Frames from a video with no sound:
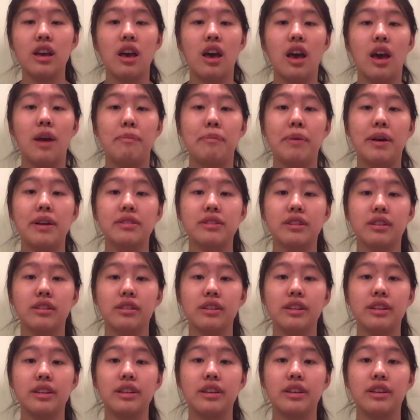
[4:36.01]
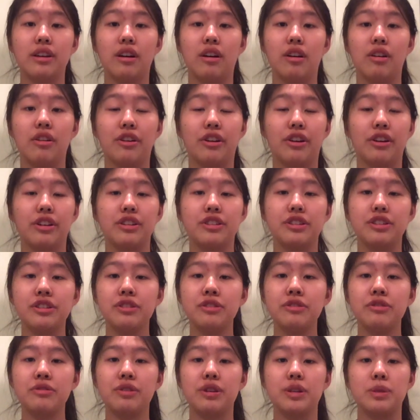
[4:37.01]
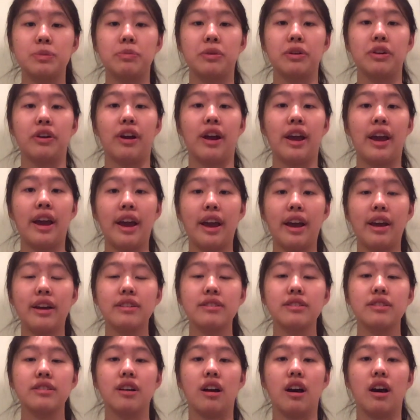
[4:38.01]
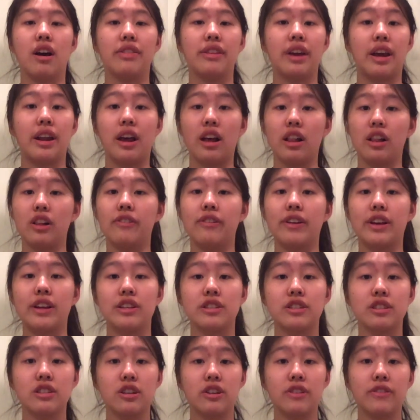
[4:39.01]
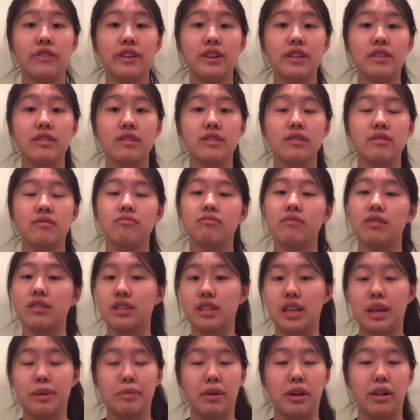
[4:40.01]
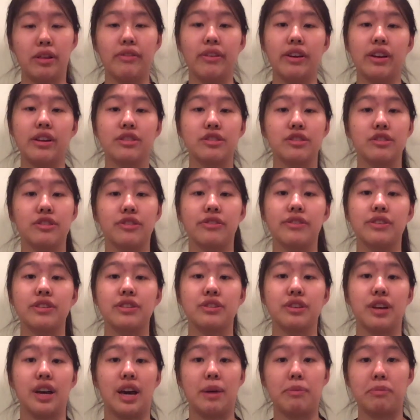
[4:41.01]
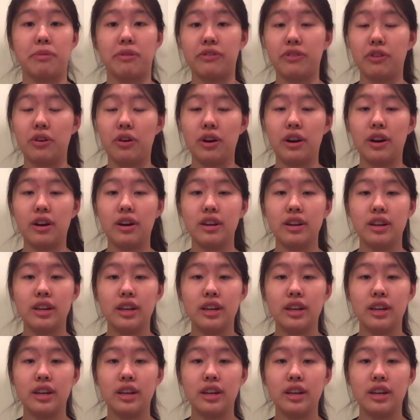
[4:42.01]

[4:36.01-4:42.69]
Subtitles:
And basically, all you're going to do is put your hands on that elevated surface, the same elevated surface you had before.